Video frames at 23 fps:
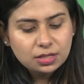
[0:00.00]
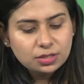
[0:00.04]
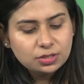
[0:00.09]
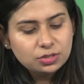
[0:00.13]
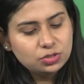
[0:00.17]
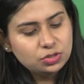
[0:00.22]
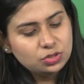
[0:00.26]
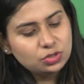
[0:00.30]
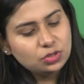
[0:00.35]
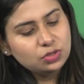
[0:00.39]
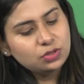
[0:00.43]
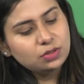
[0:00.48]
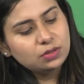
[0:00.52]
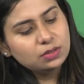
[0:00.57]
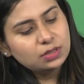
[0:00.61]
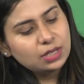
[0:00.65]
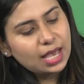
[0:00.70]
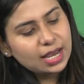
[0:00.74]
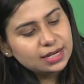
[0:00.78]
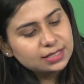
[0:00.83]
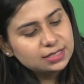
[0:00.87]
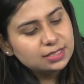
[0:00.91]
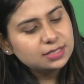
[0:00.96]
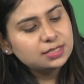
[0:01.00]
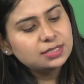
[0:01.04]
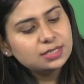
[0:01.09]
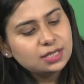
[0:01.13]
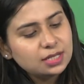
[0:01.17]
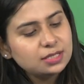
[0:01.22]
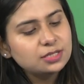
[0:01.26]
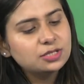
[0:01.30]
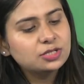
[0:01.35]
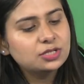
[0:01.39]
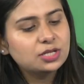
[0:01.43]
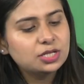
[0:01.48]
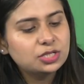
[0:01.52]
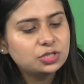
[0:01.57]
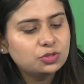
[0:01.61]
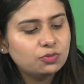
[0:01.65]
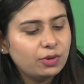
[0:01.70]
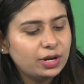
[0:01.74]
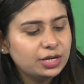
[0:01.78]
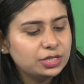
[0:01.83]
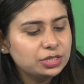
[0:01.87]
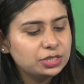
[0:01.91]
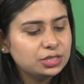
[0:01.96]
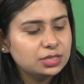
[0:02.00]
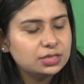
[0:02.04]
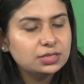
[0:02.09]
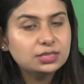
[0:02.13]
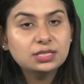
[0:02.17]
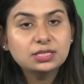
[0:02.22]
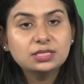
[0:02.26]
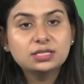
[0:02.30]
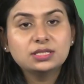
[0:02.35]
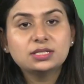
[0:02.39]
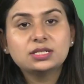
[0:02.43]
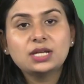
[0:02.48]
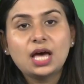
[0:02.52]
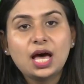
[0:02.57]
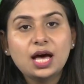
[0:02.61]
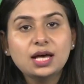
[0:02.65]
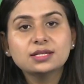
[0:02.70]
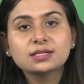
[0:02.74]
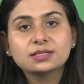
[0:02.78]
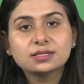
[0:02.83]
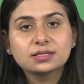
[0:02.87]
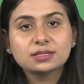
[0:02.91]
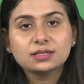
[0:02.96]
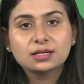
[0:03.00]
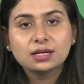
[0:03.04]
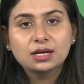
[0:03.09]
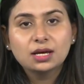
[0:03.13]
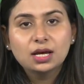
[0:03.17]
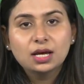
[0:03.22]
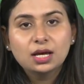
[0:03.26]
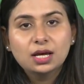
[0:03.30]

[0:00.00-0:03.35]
So, at such situations, this task